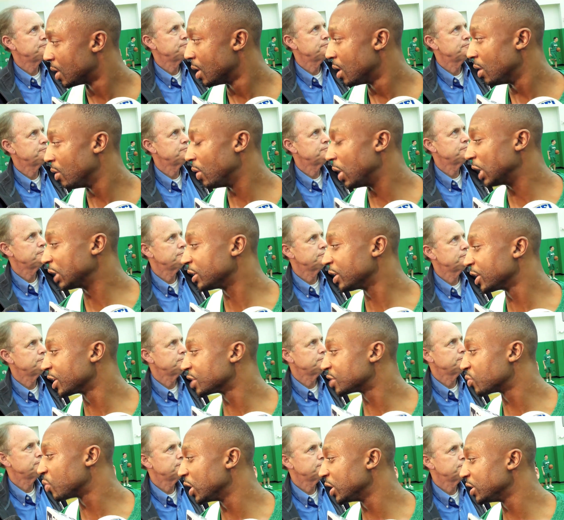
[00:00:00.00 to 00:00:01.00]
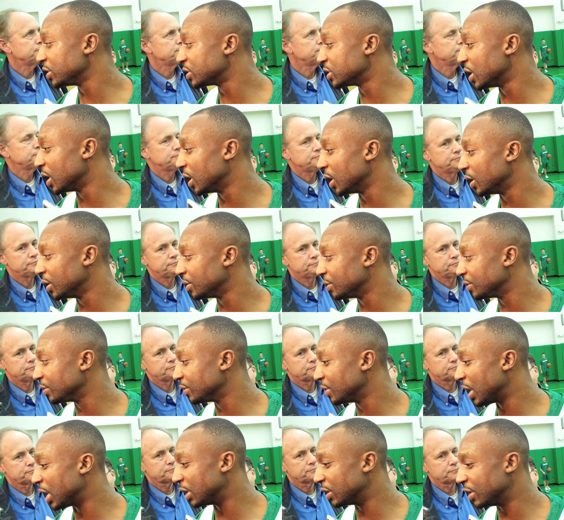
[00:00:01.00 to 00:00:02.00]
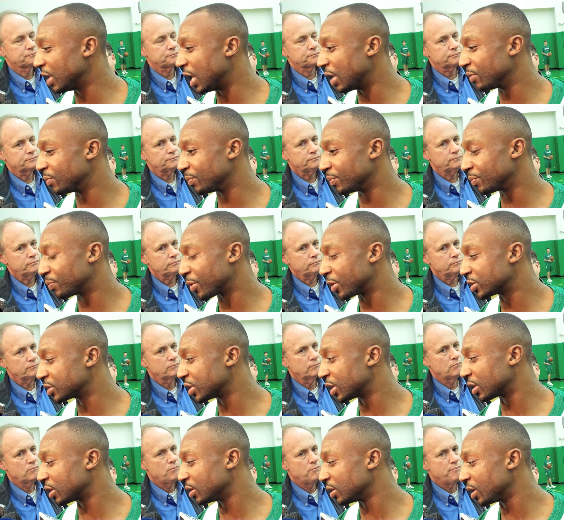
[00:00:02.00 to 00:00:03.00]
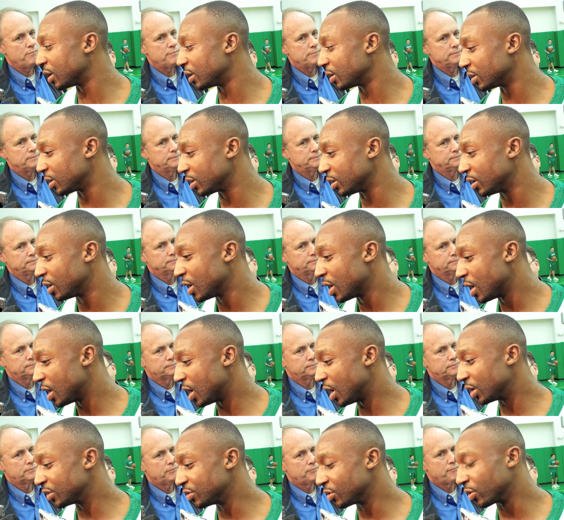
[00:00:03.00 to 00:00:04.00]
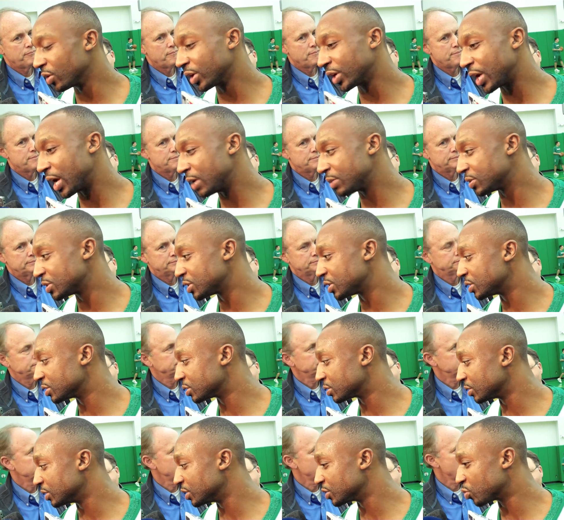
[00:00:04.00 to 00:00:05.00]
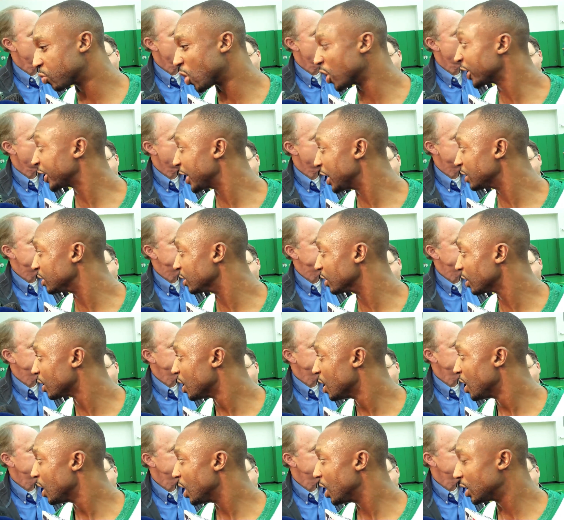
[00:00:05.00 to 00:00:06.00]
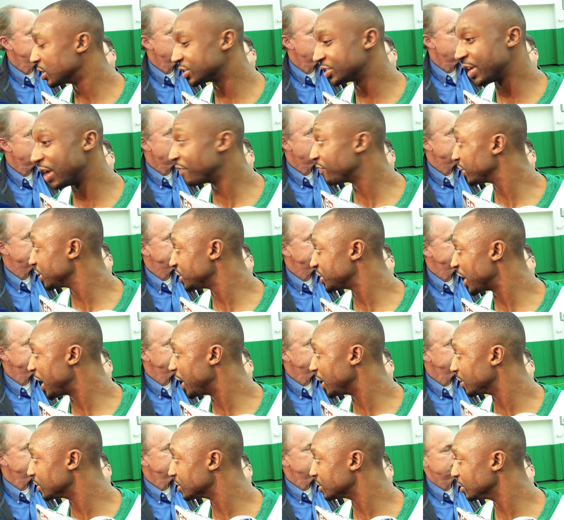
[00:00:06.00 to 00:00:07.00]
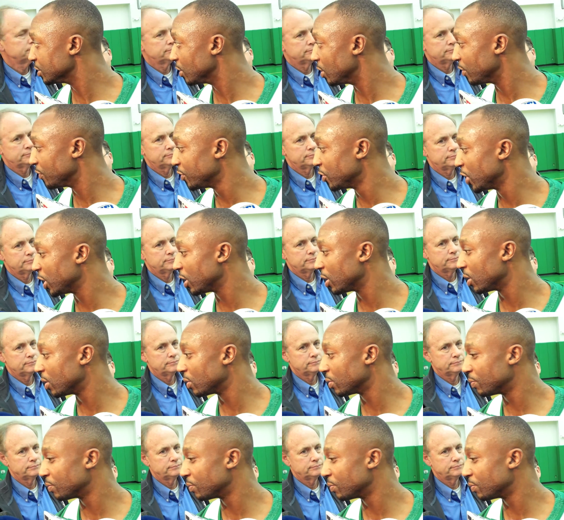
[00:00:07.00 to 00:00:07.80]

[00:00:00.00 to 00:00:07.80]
Speaker 1: Well, I think it's what he's done, not not particularly uh, during the games. It's his, his work ethic uh, it's definitely changed. You know, if you hear,